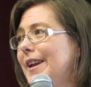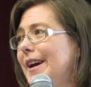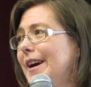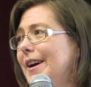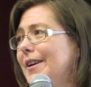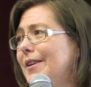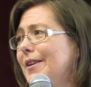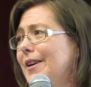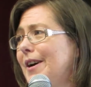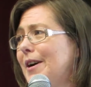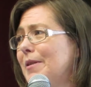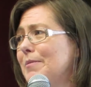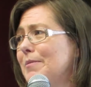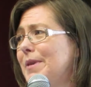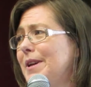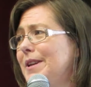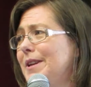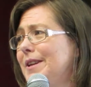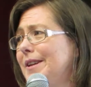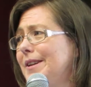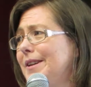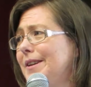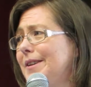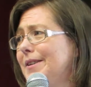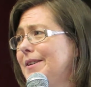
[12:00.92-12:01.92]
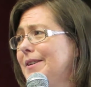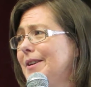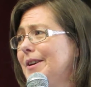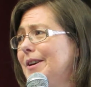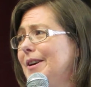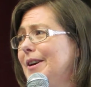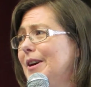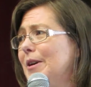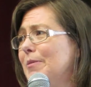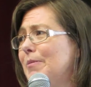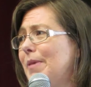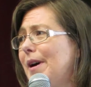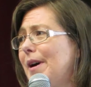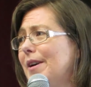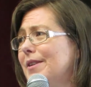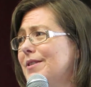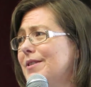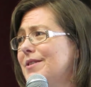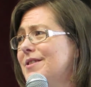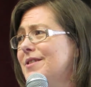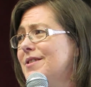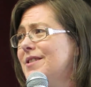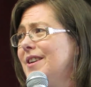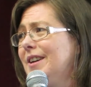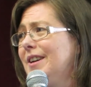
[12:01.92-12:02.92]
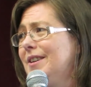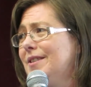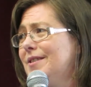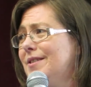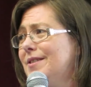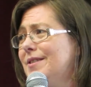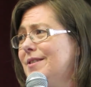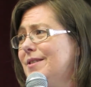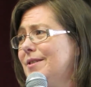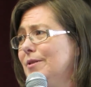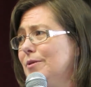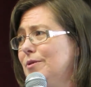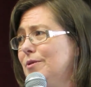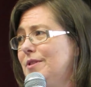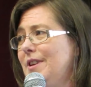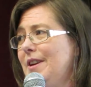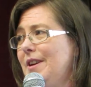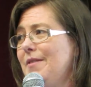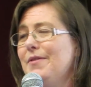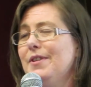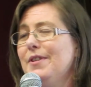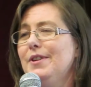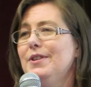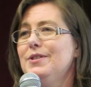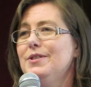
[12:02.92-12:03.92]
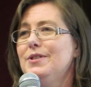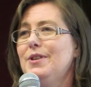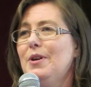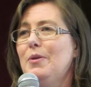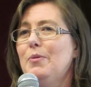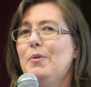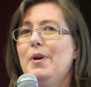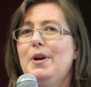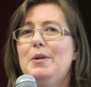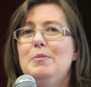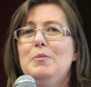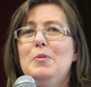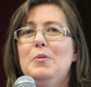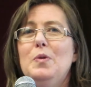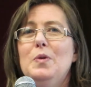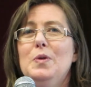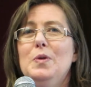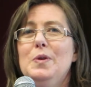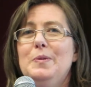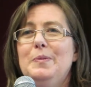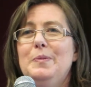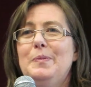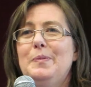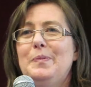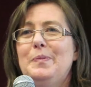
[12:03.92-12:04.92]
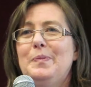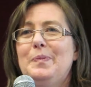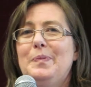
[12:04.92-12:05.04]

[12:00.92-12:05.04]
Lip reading: now how many? About six or seven. So one more.